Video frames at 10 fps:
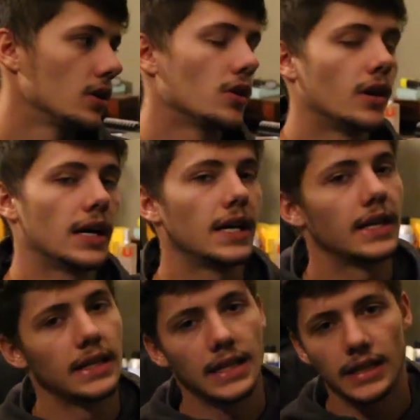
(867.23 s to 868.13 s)
Go
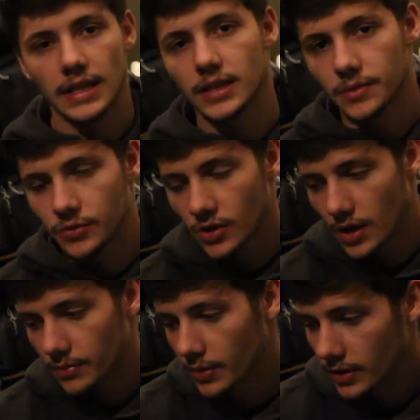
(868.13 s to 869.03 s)
ahead and hit that
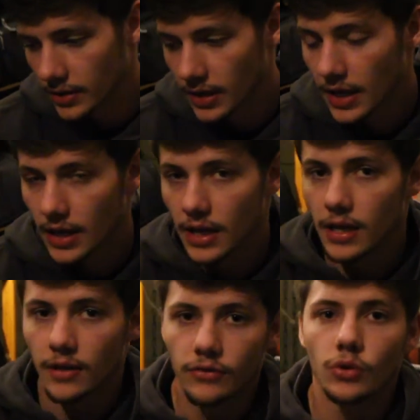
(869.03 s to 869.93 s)
subscribe button
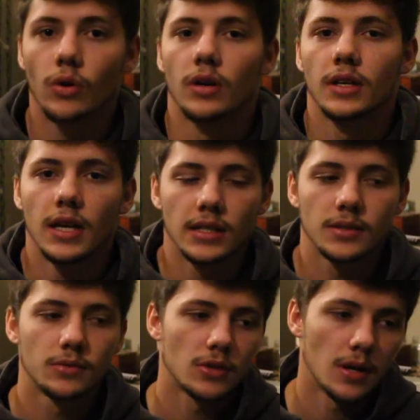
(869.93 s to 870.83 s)
if you are not
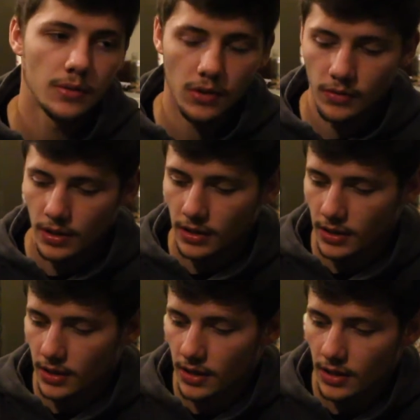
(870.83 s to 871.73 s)
subscribed
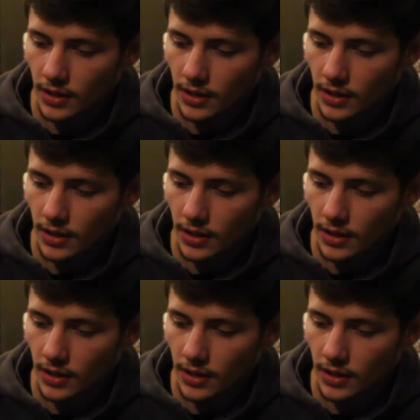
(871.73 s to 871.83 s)
already.